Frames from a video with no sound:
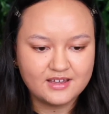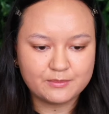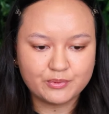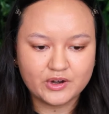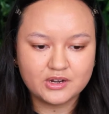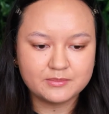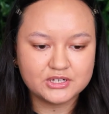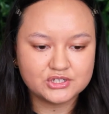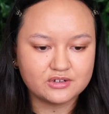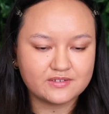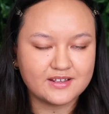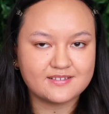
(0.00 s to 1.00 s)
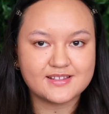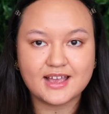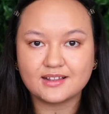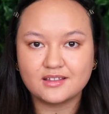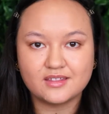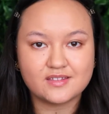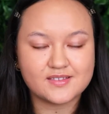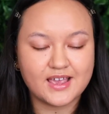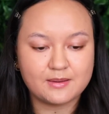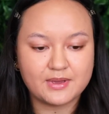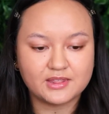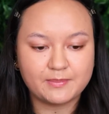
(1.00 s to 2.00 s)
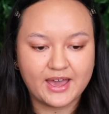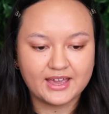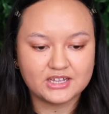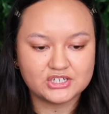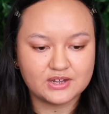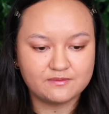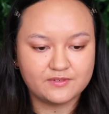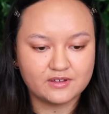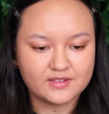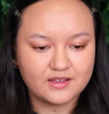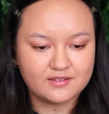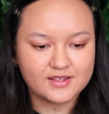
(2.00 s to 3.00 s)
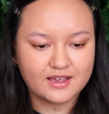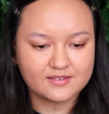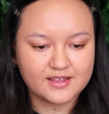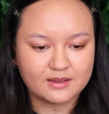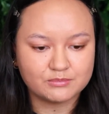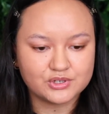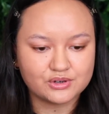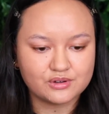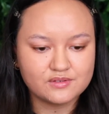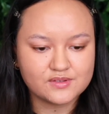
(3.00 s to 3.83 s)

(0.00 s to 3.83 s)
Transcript: It pretty much looks exactly the same and the packaging feels the exact same too.